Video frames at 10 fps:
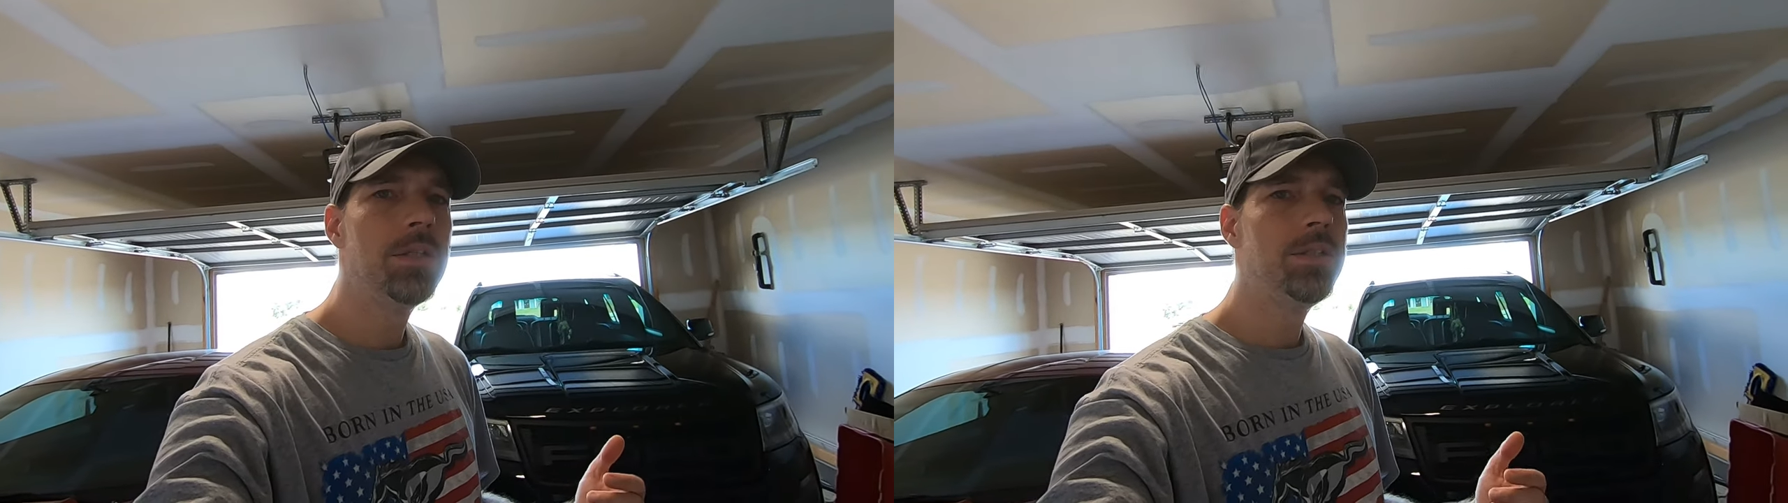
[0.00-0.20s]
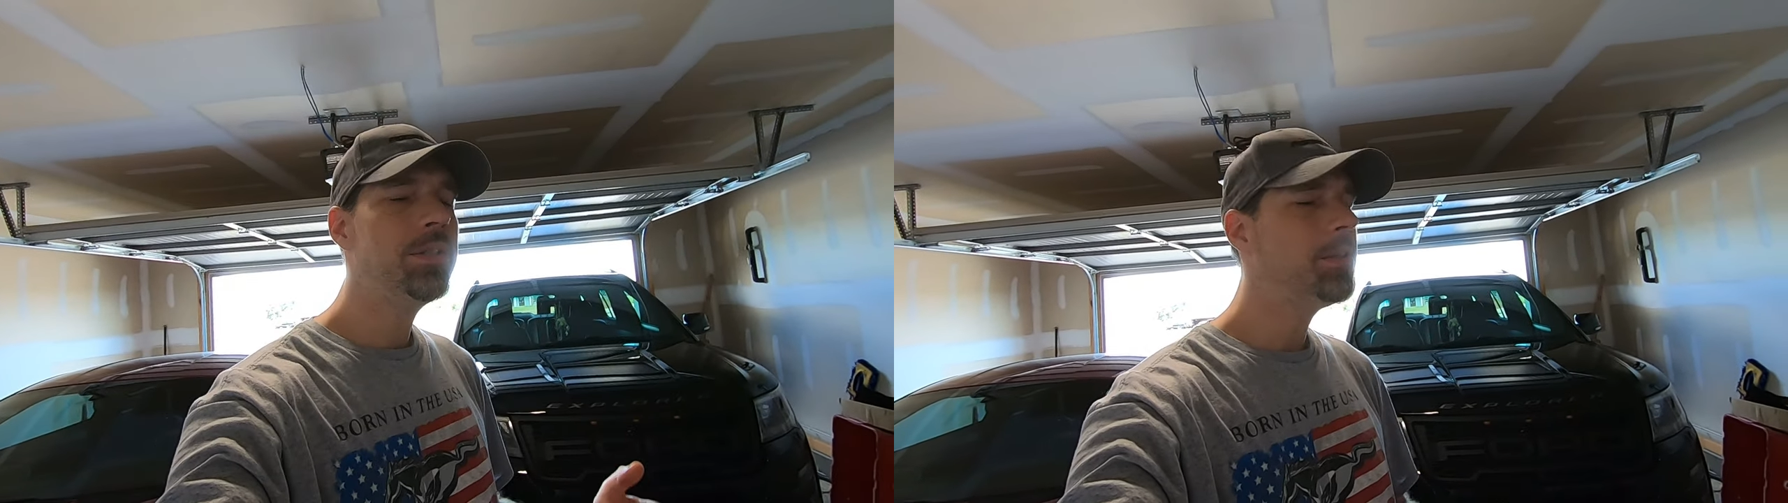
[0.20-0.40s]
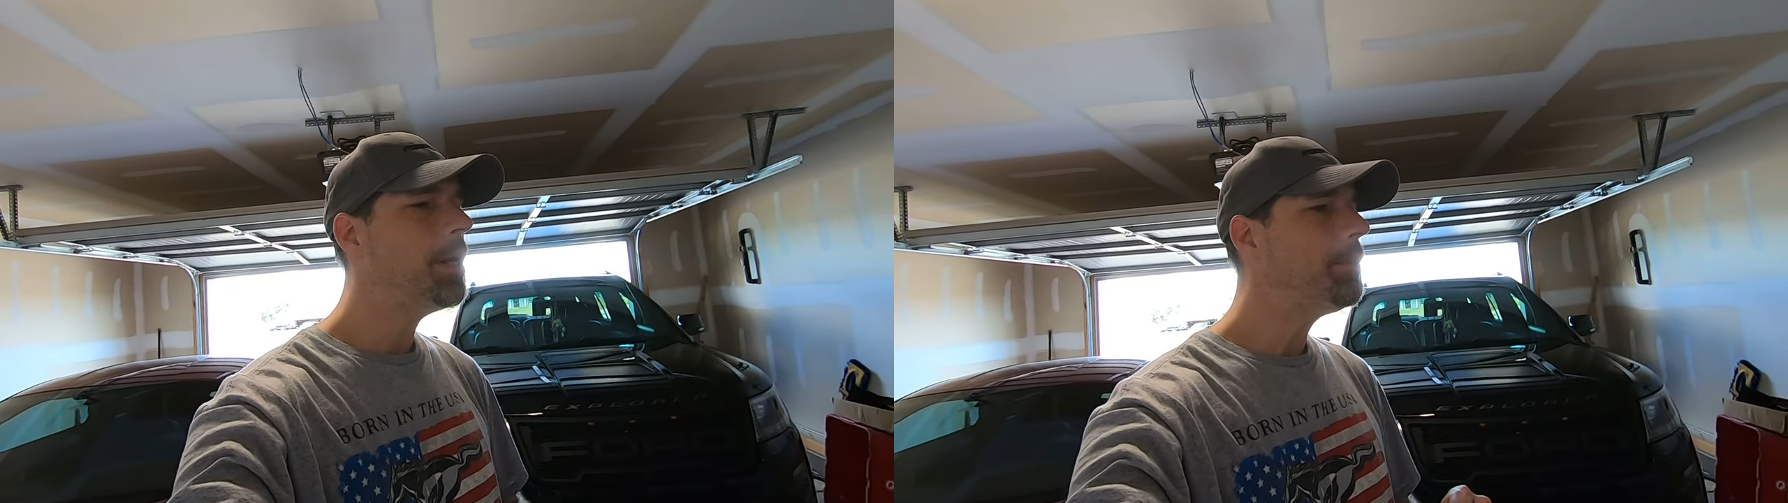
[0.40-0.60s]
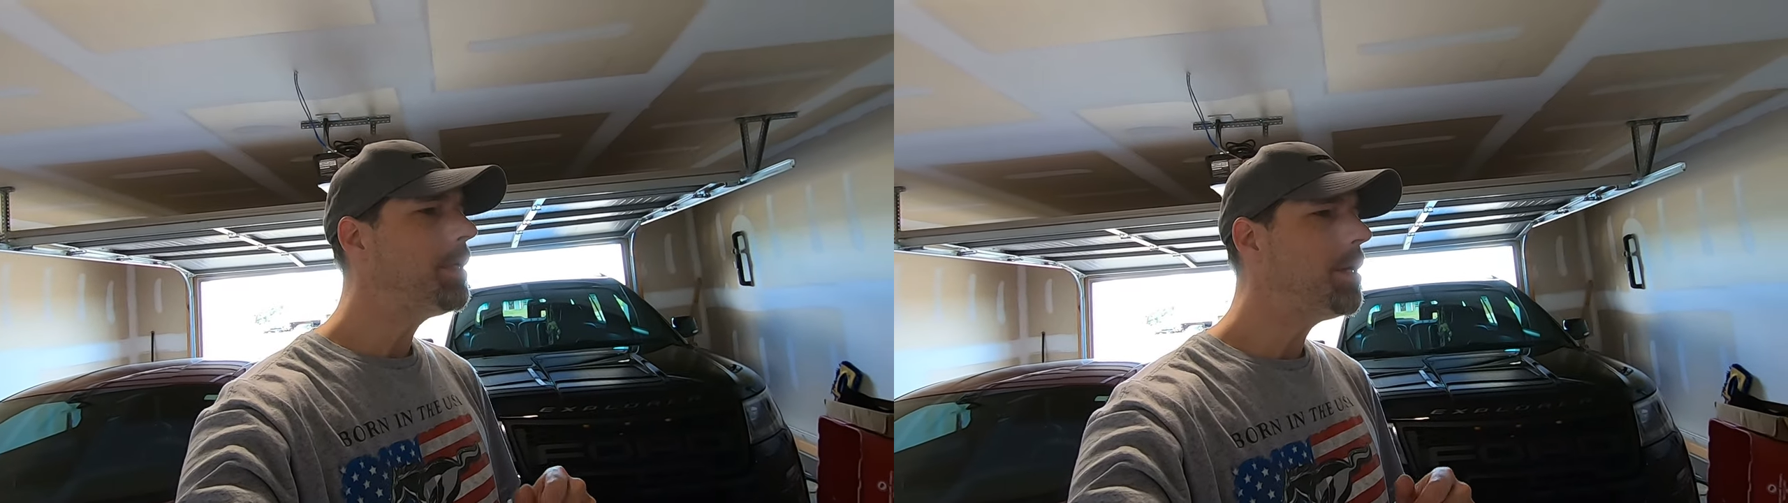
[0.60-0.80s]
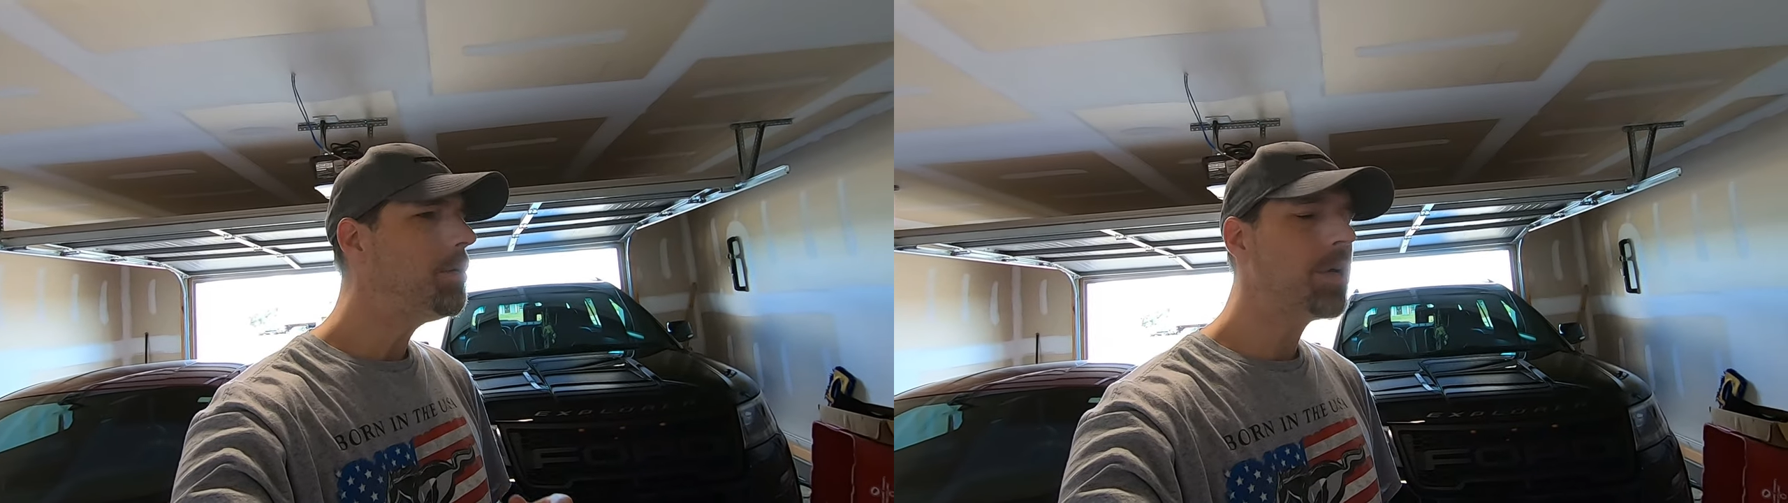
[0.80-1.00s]
just let me
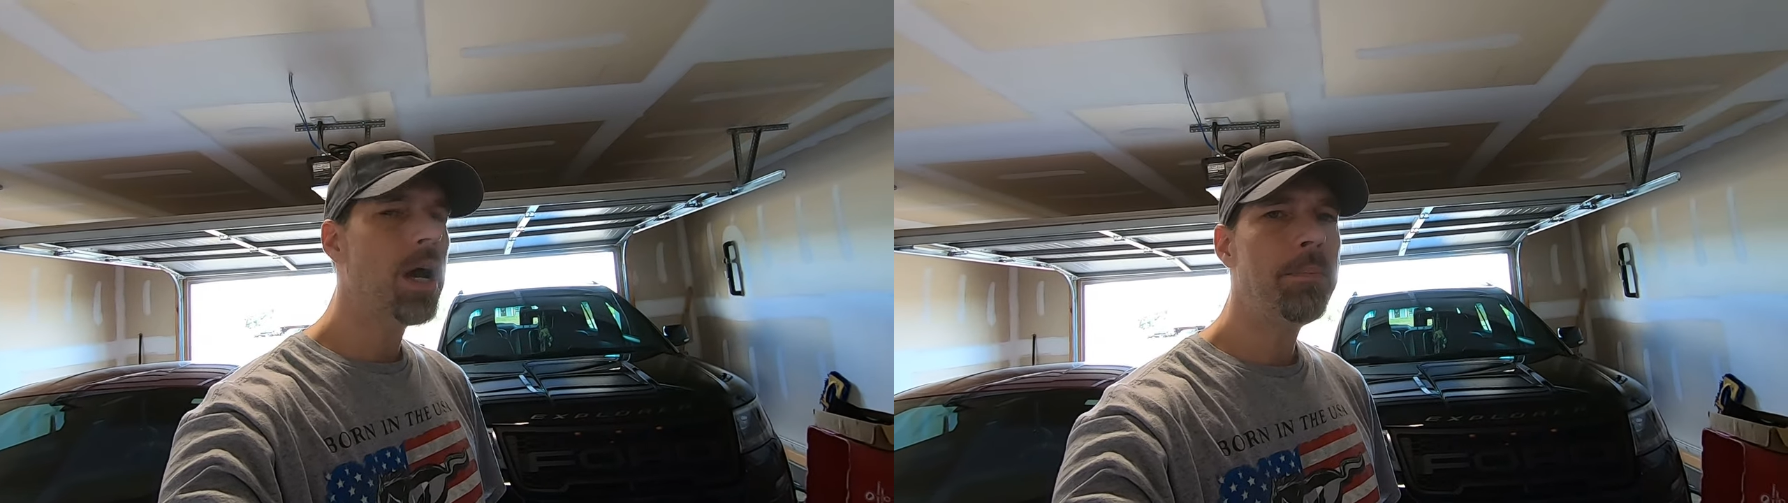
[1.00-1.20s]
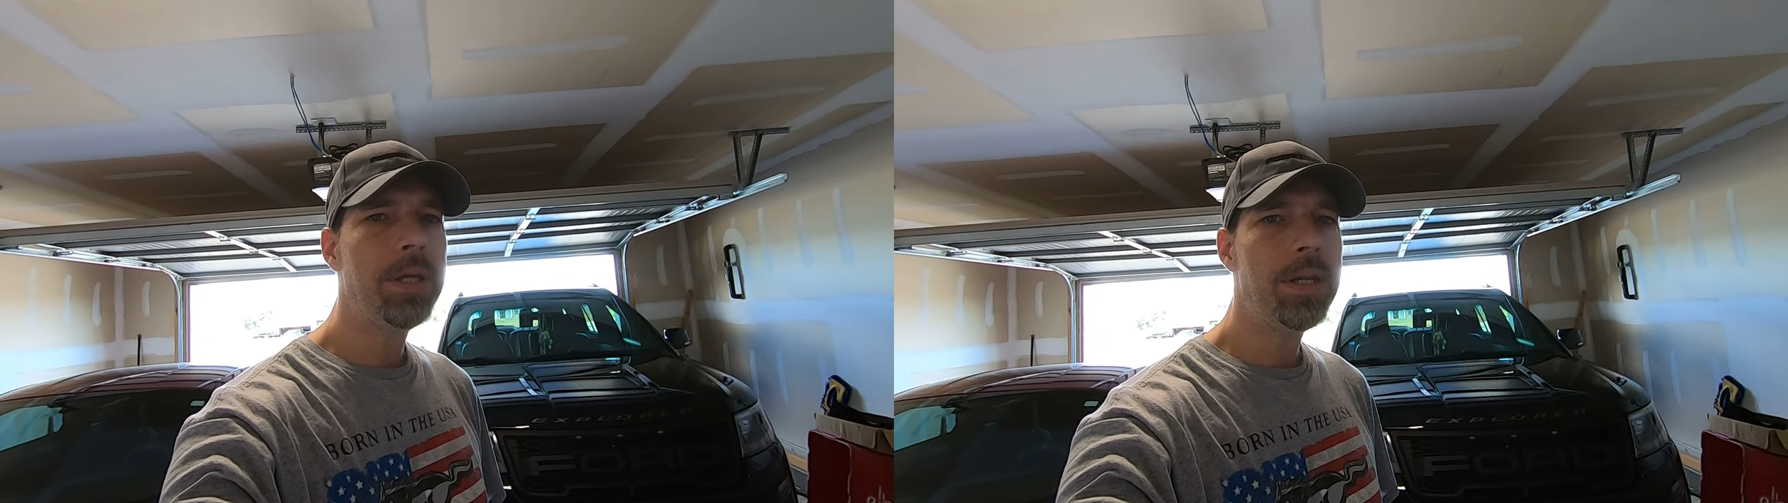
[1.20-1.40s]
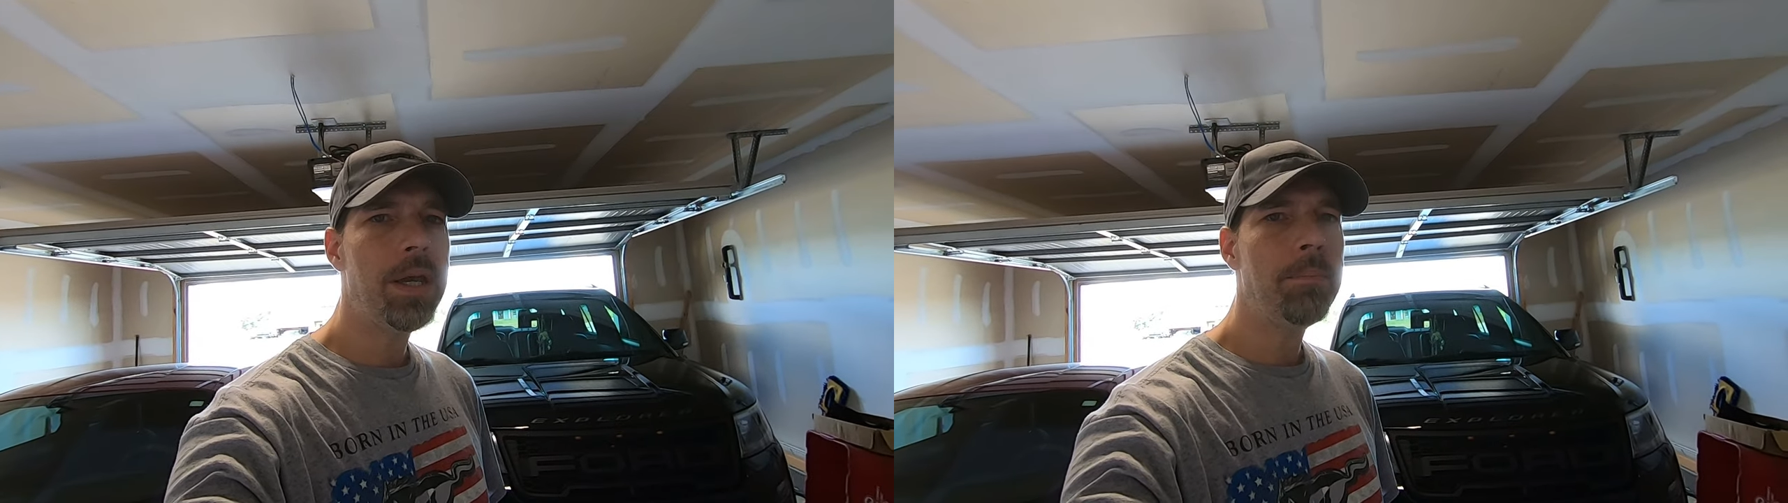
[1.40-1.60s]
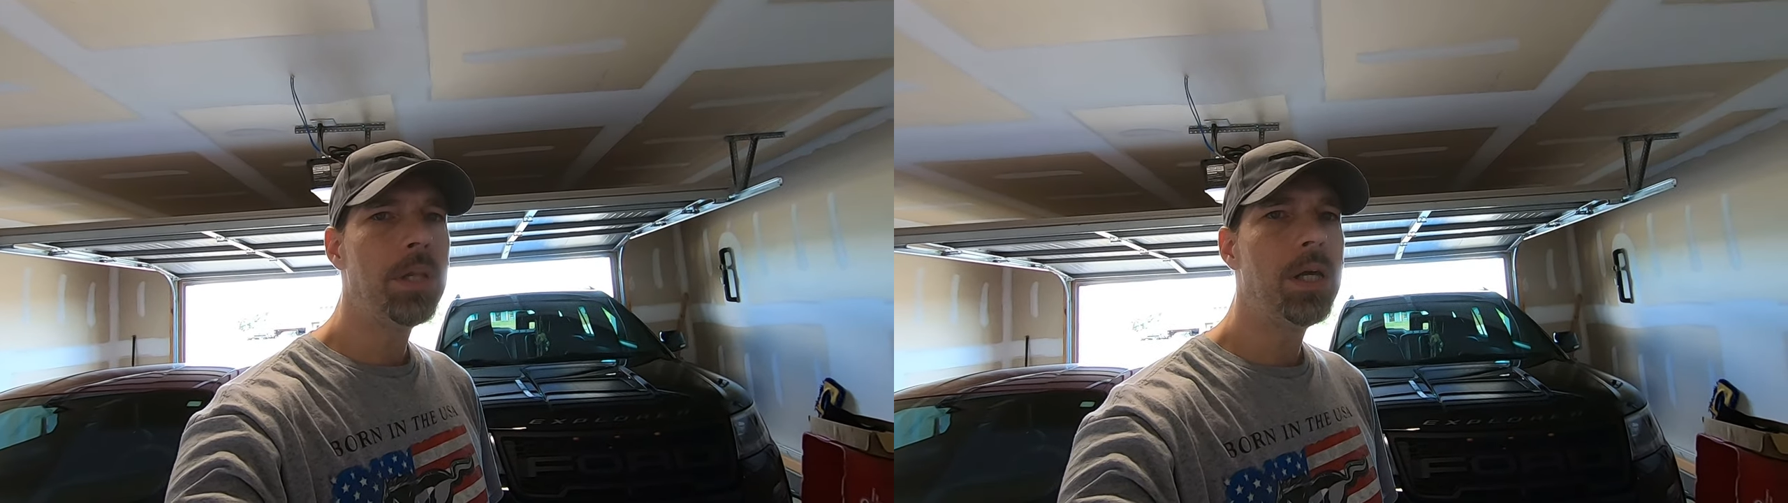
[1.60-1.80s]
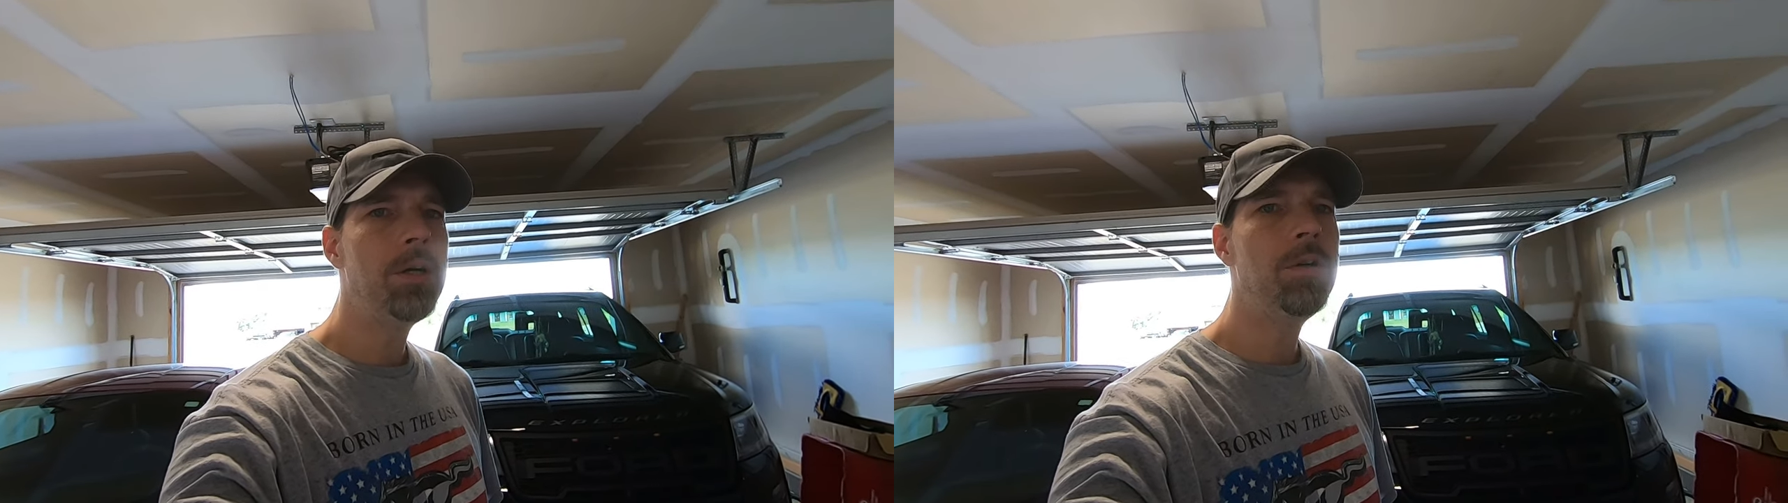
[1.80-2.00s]
know, comment down
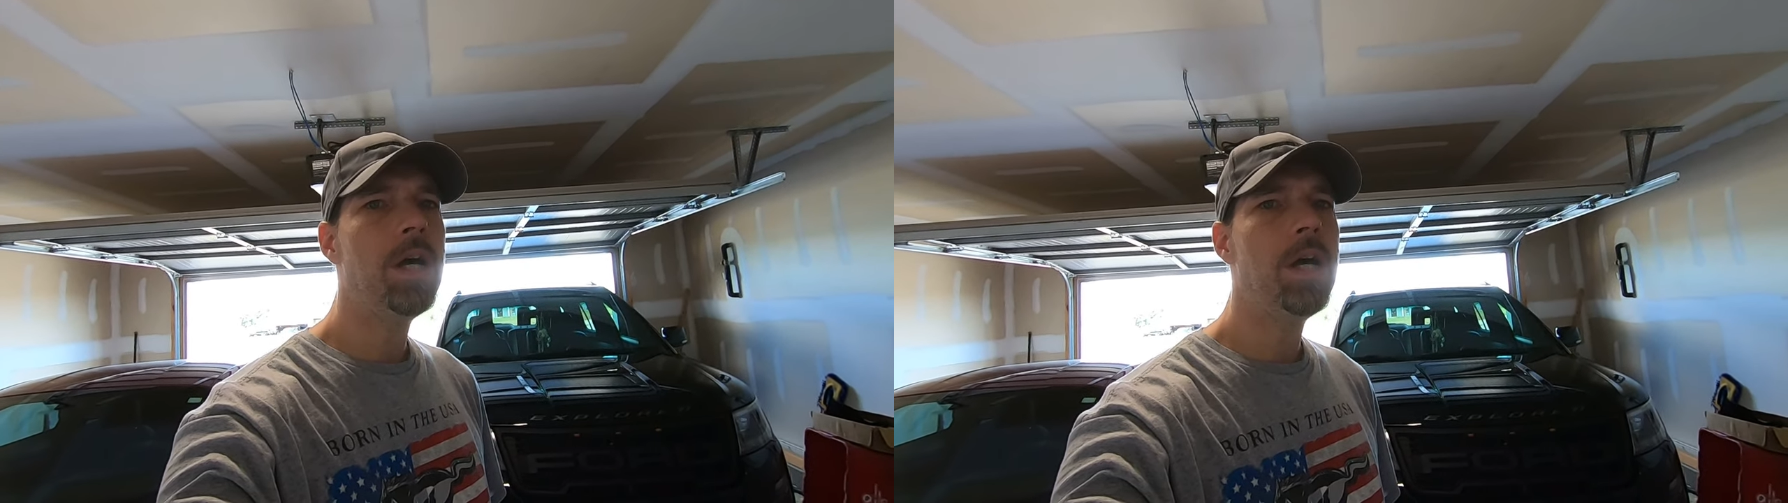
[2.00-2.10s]
below.